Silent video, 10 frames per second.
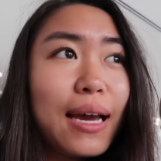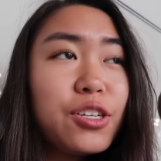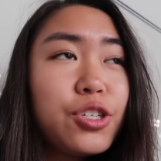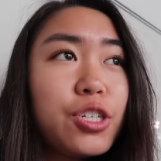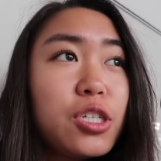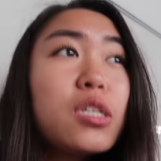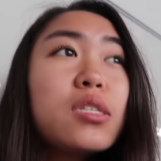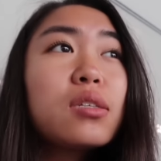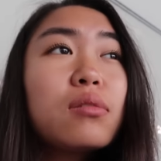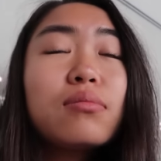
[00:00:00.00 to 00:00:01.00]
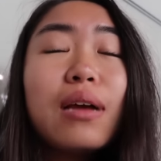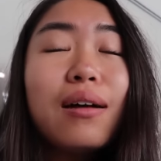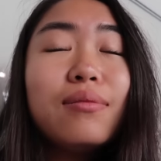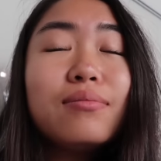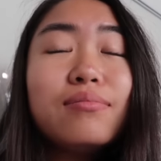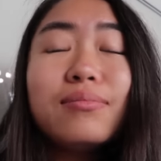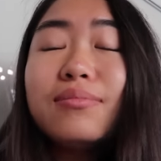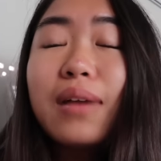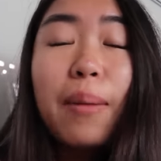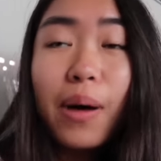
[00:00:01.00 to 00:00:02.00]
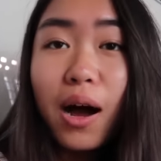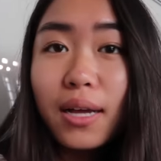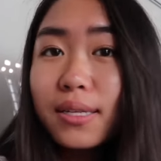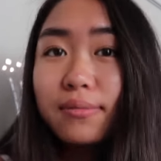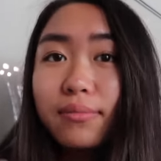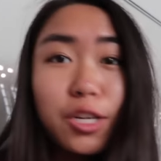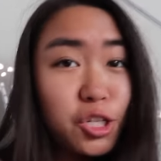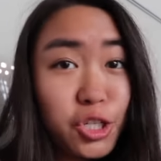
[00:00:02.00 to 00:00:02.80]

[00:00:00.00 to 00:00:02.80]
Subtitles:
and she's just a boss, a